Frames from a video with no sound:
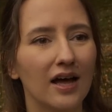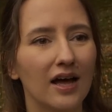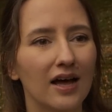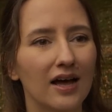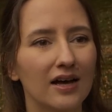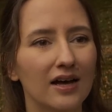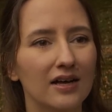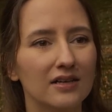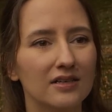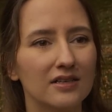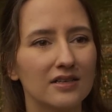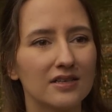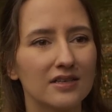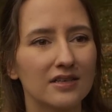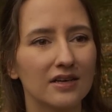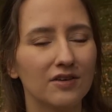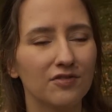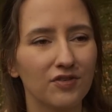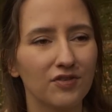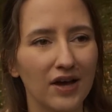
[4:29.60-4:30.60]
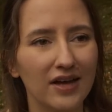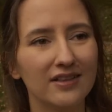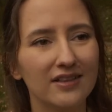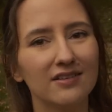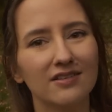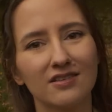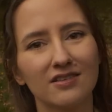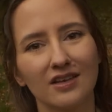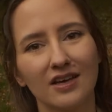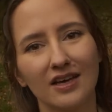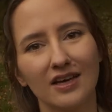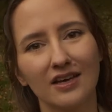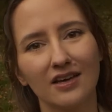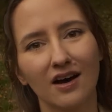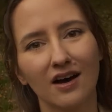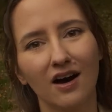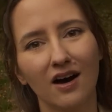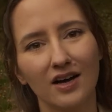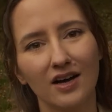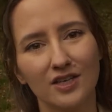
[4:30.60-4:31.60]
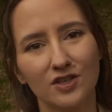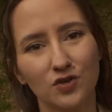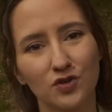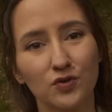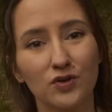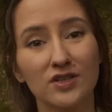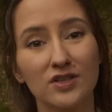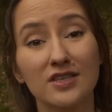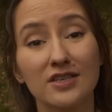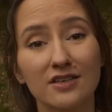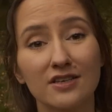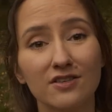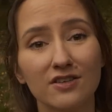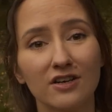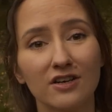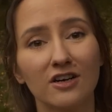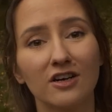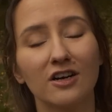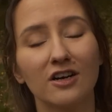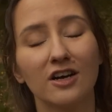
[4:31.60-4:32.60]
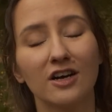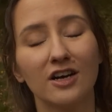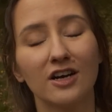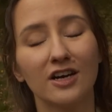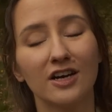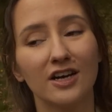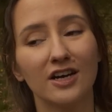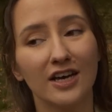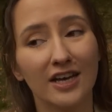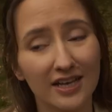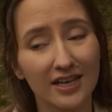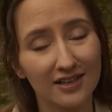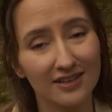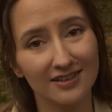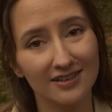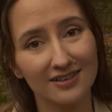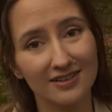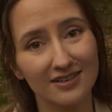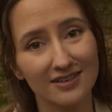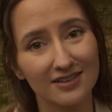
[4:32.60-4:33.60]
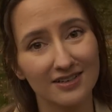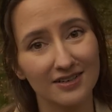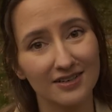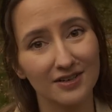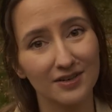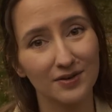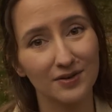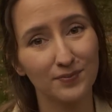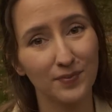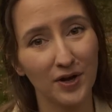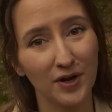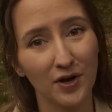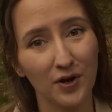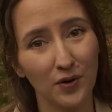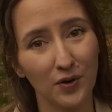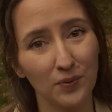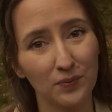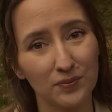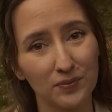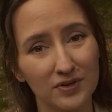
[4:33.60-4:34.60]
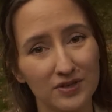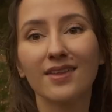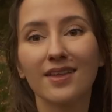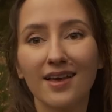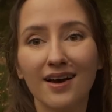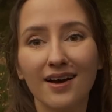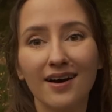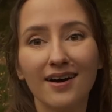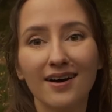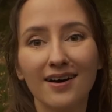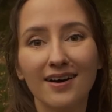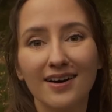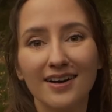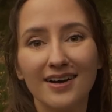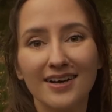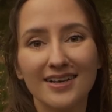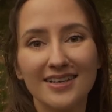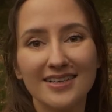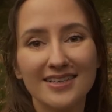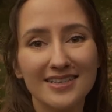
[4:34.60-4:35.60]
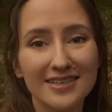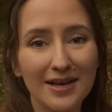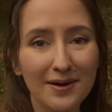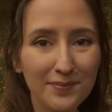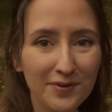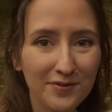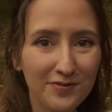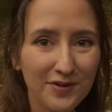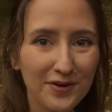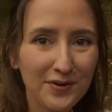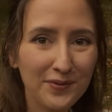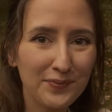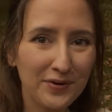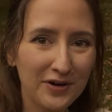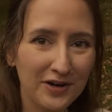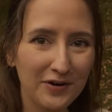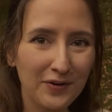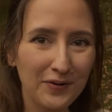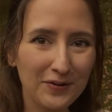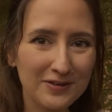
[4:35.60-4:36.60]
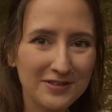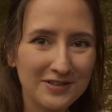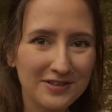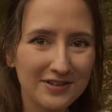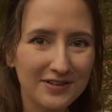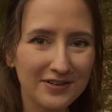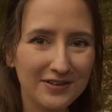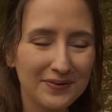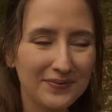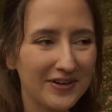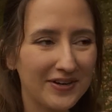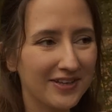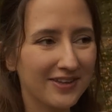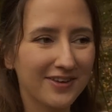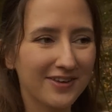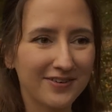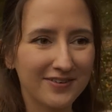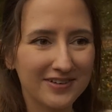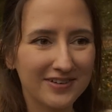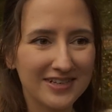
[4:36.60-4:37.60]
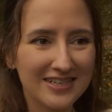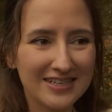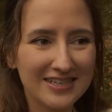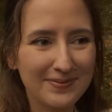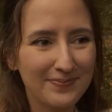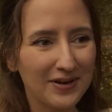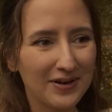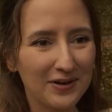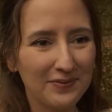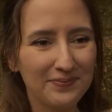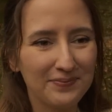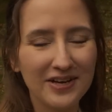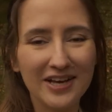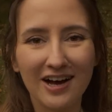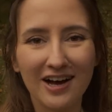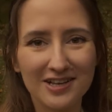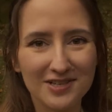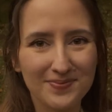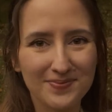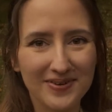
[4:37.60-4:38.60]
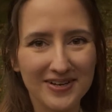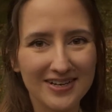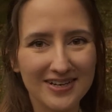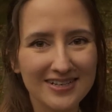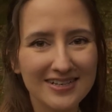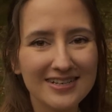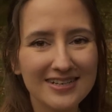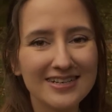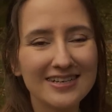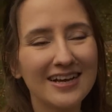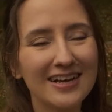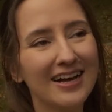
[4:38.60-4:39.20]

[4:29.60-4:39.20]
And if anything, I do consider England my home. Some of you were also quite curious about my husband.